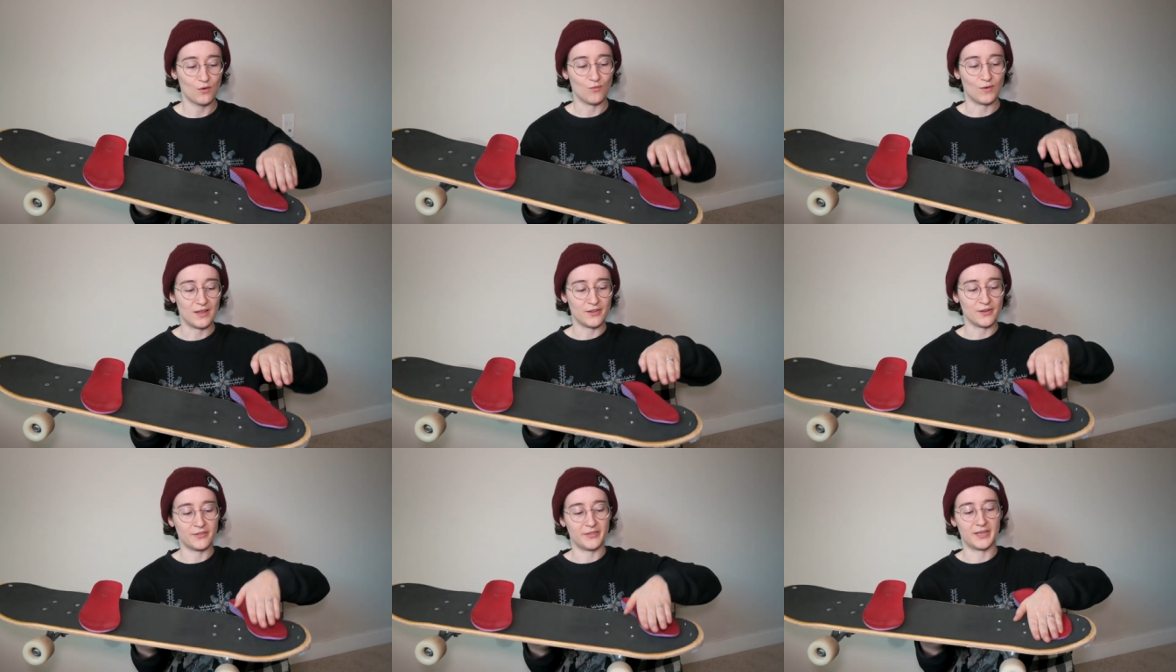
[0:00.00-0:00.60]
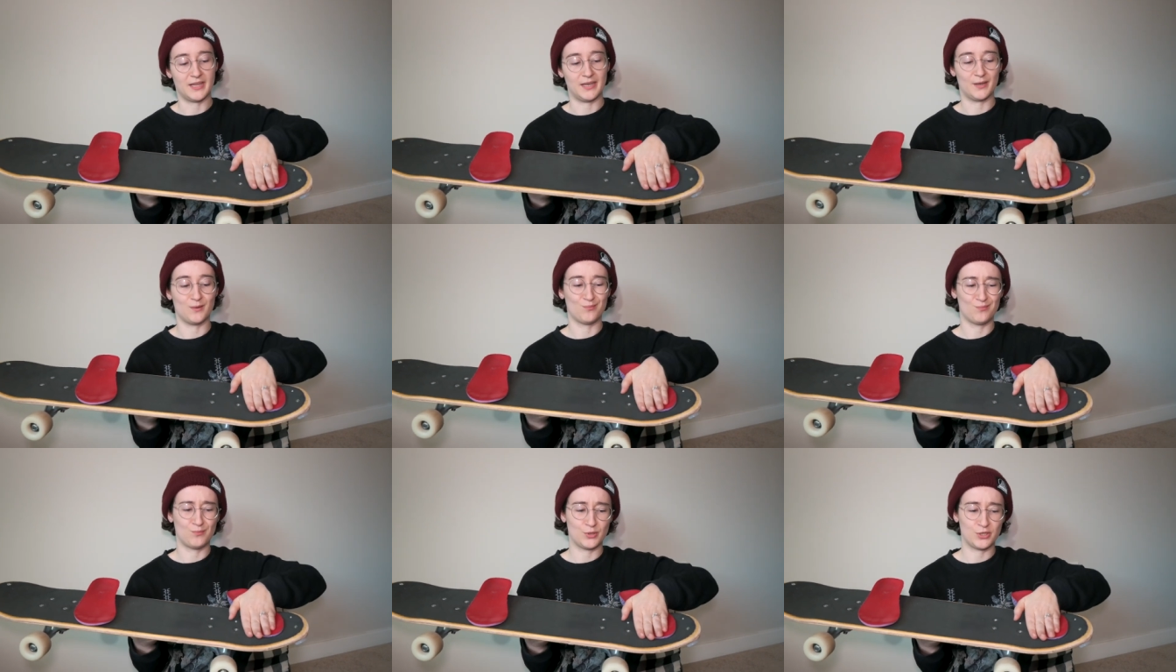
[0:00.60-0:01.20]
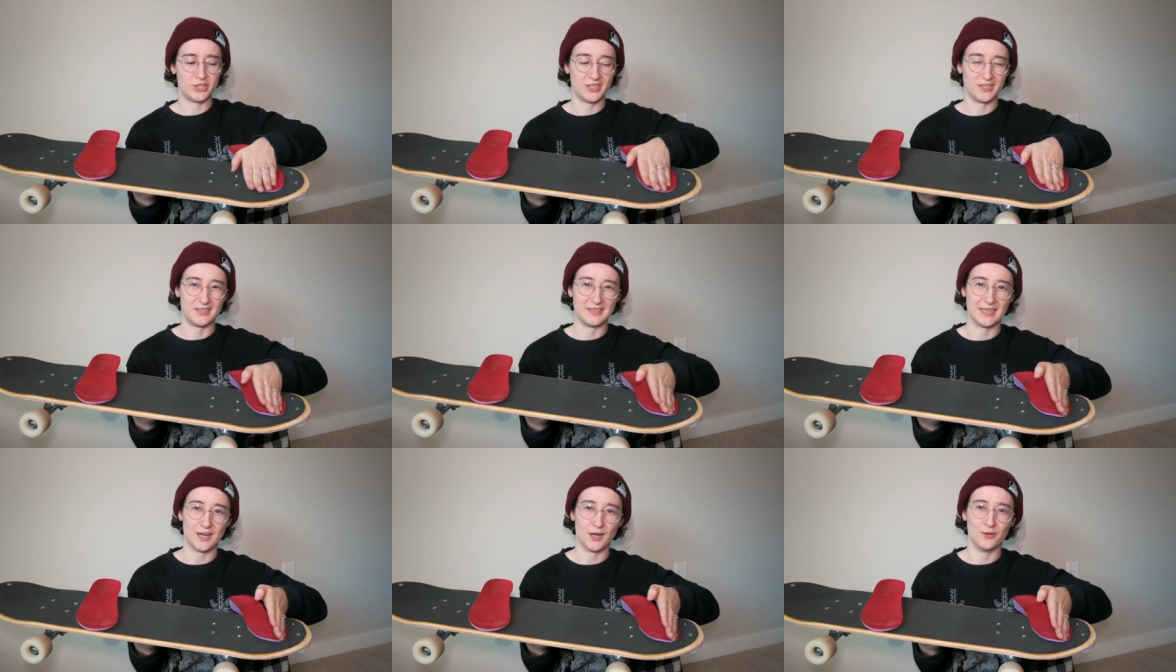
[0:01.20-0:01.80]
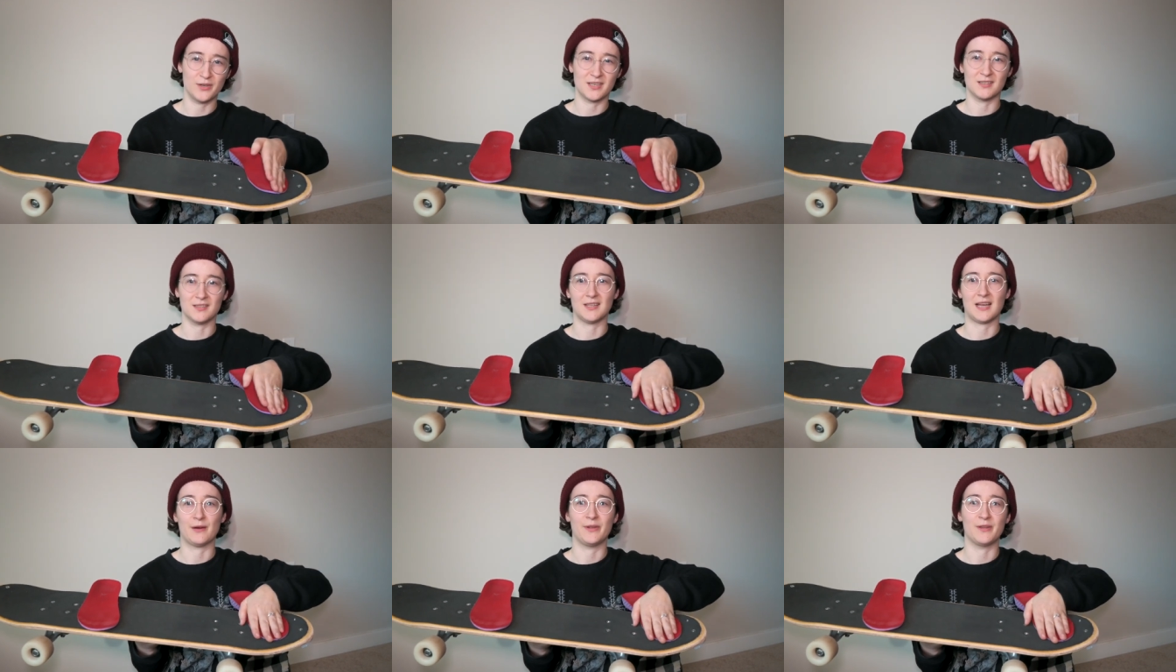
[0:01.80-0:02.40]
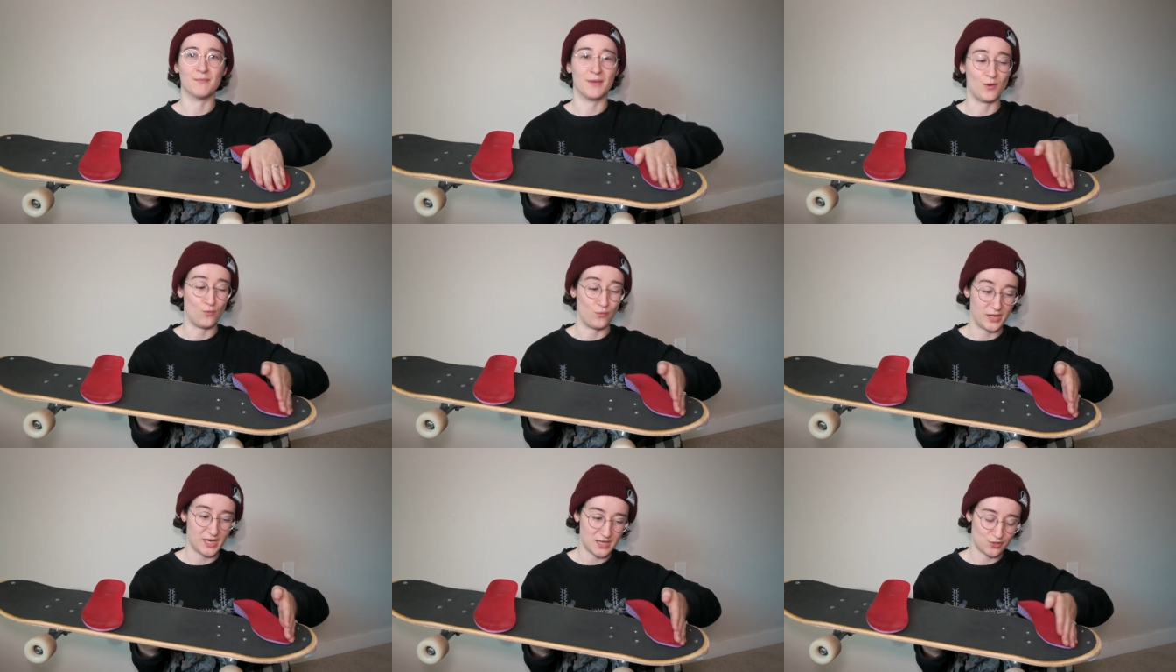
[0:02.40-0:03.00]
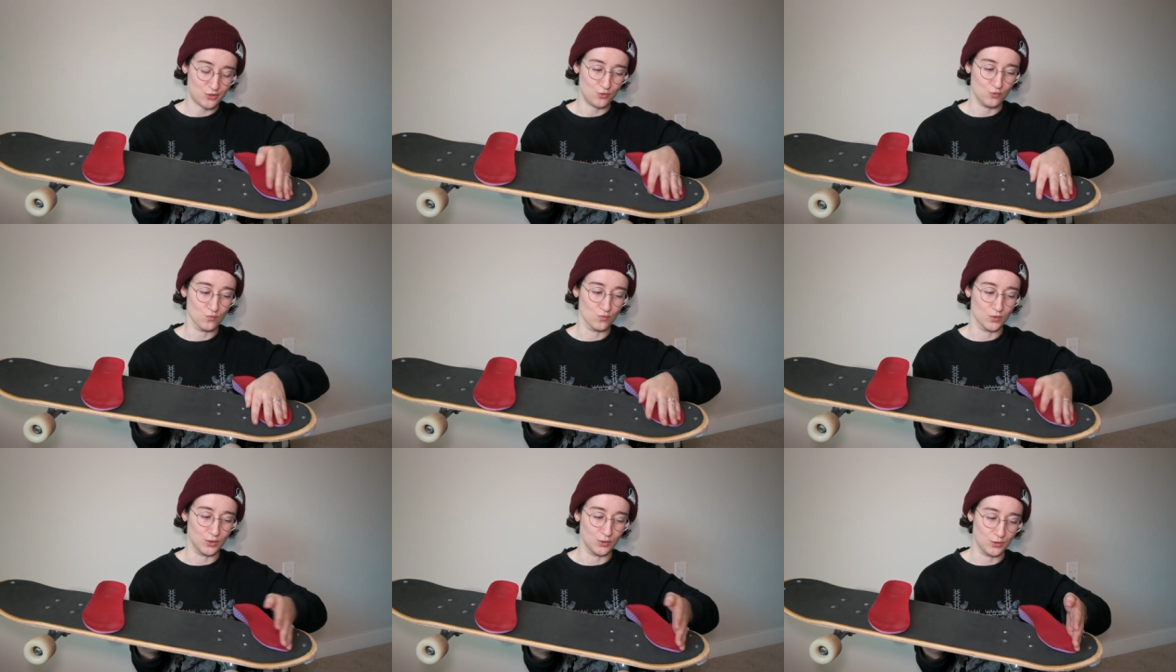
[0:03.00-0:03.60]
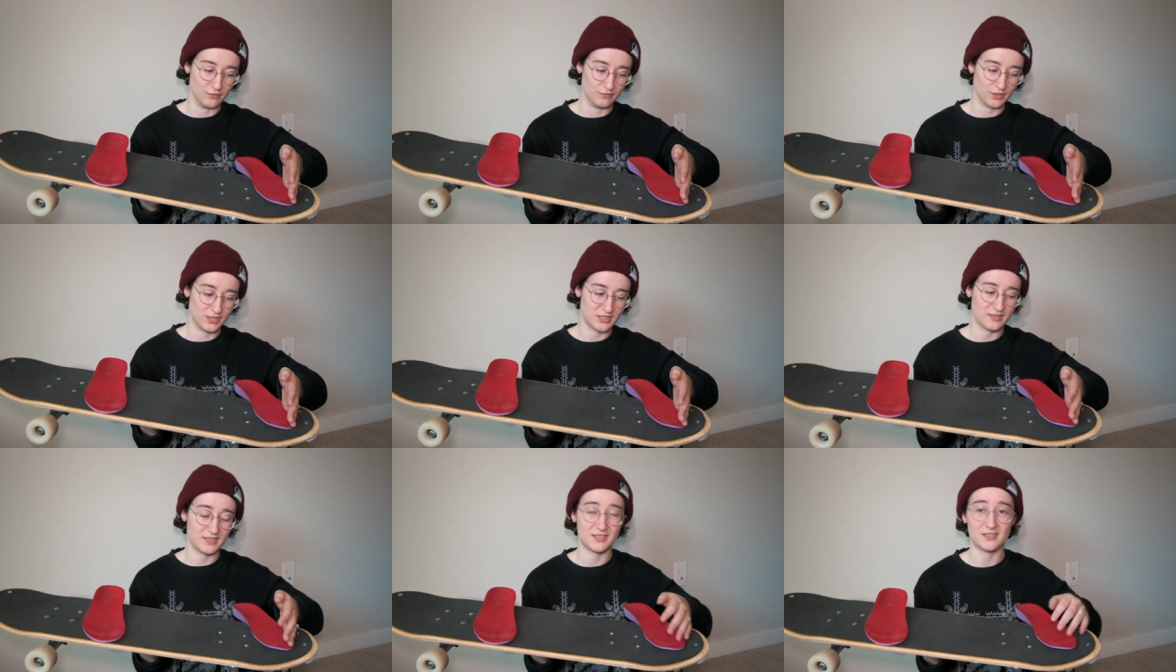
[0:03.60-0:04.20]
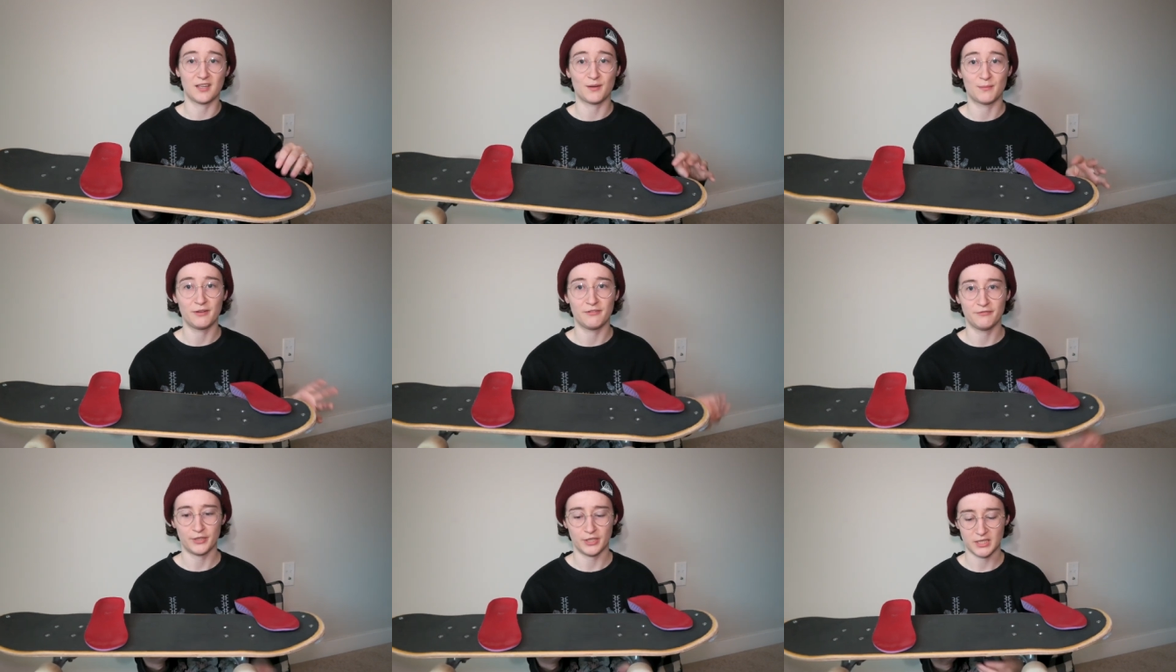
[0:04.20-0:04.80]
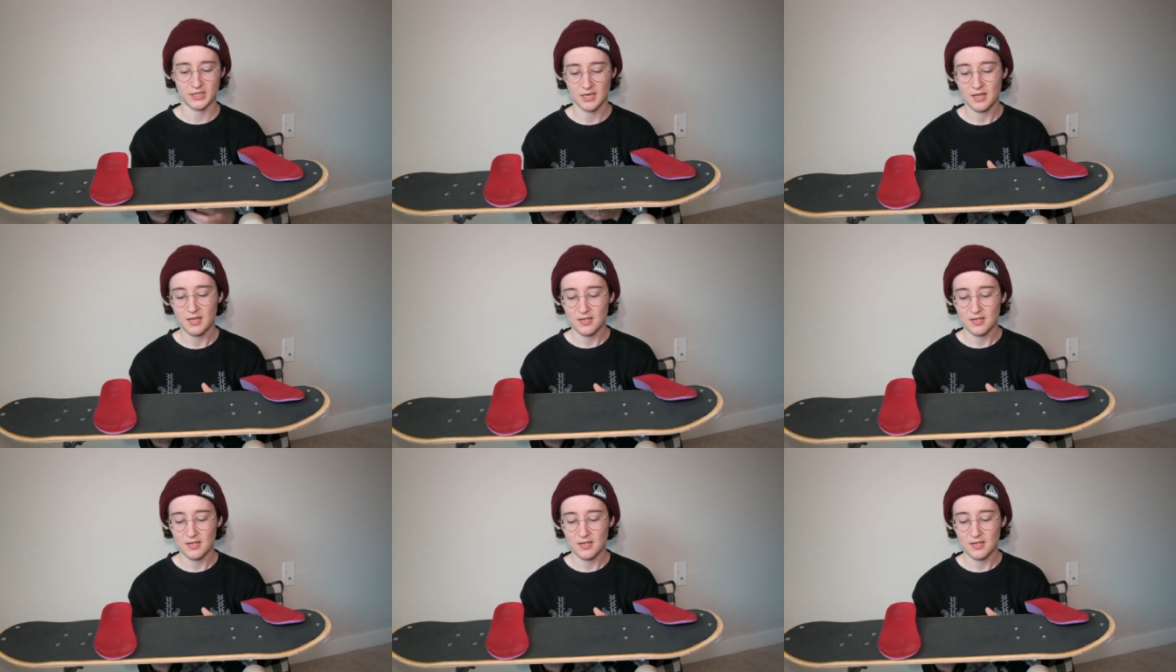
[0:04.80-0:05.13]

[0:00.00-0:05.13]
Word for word: rather than pushing down and allowing my weight to roll over onto the side of my foot.